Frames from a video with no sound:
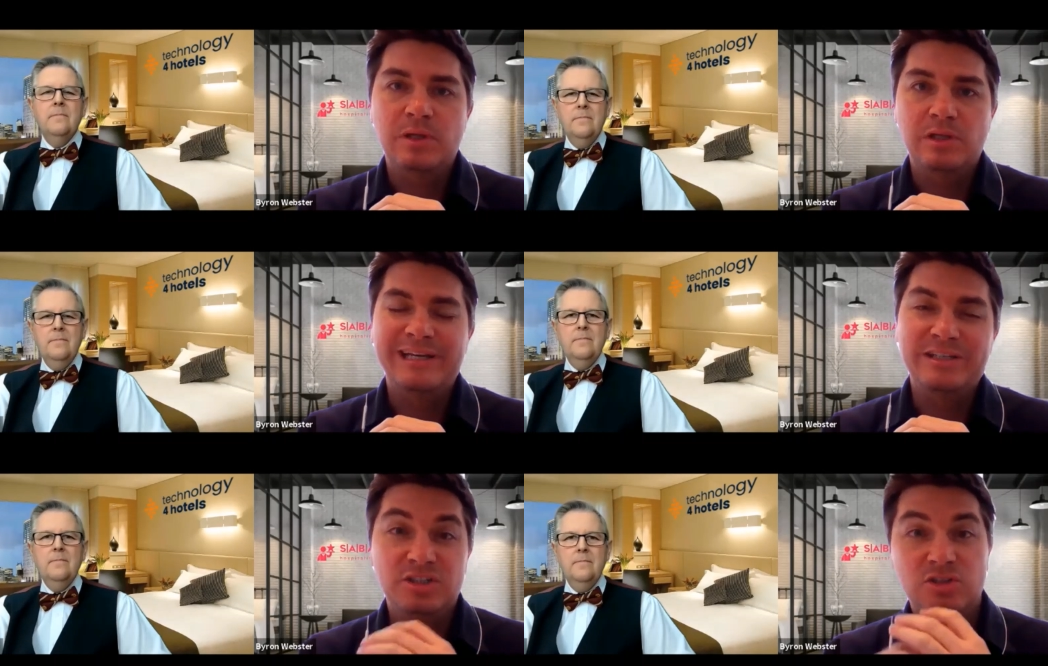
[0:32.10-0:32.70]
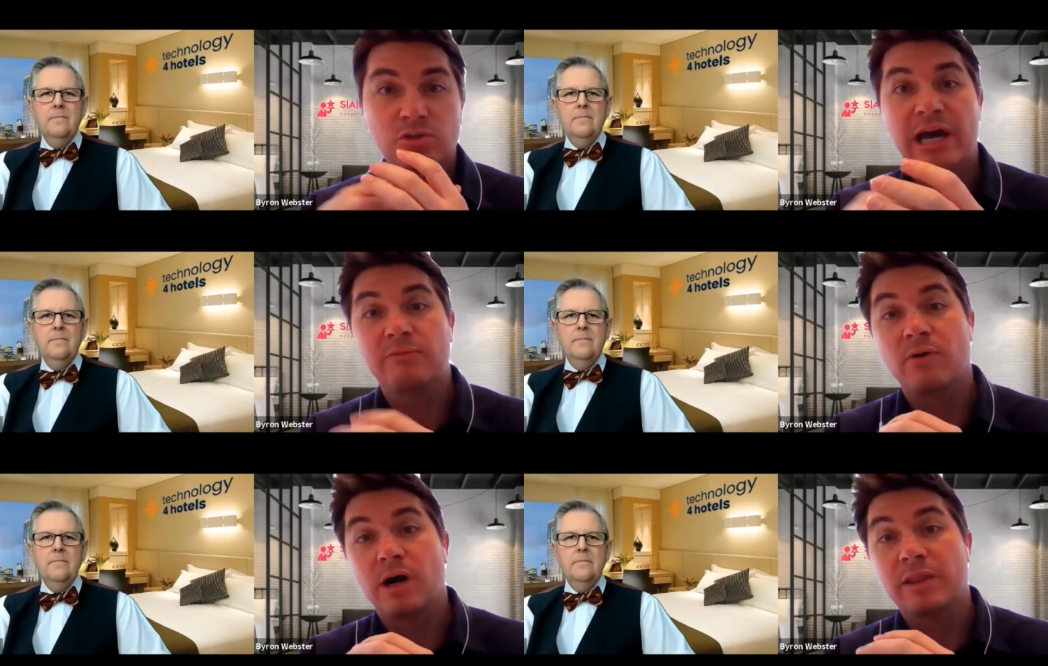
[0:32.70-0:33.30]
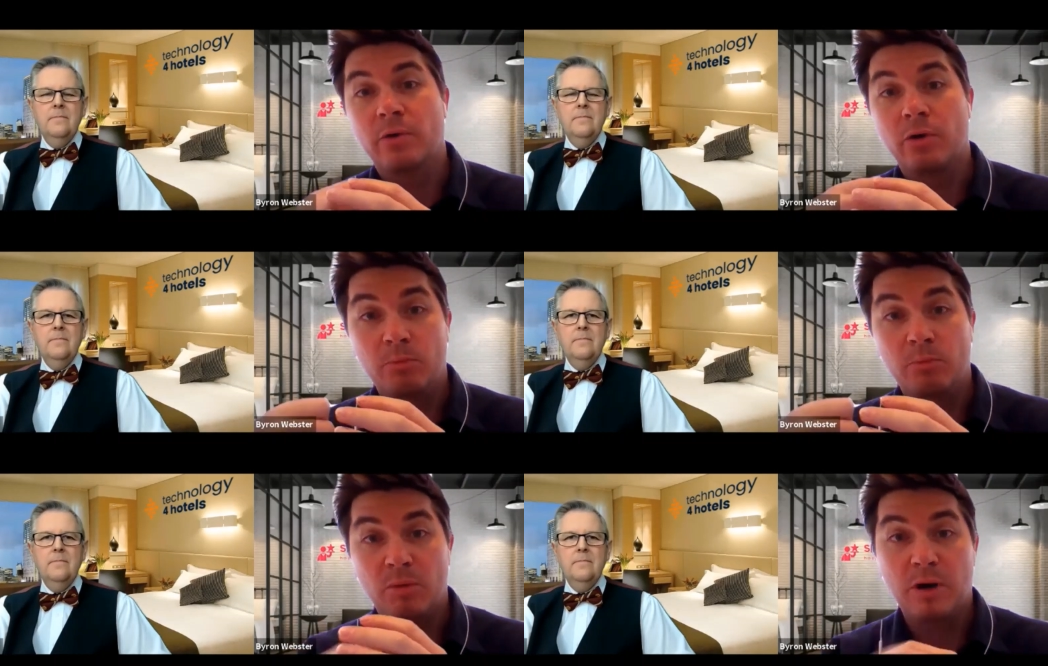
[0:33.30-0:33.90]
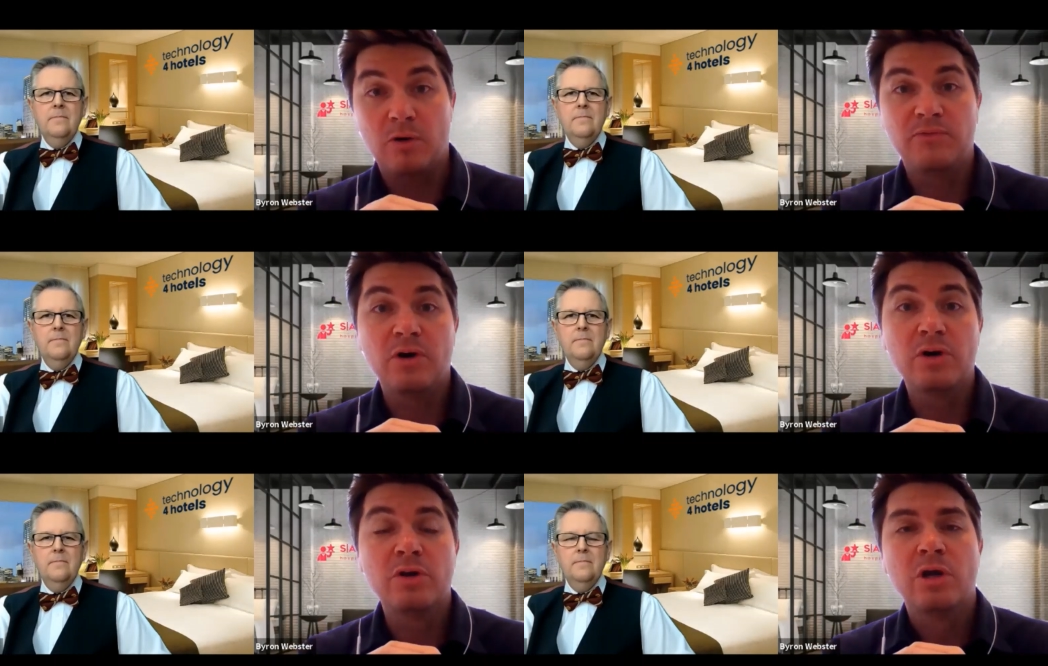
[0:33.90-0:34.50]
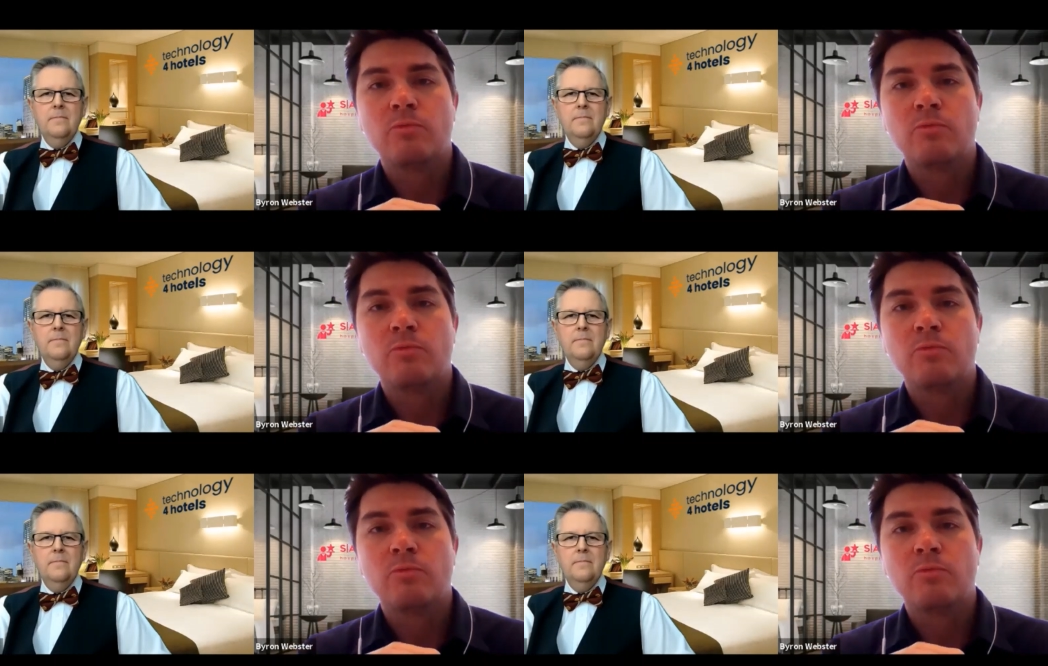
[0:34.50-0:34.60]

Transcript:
Speaker 1: ability to do that via their own mobile phone,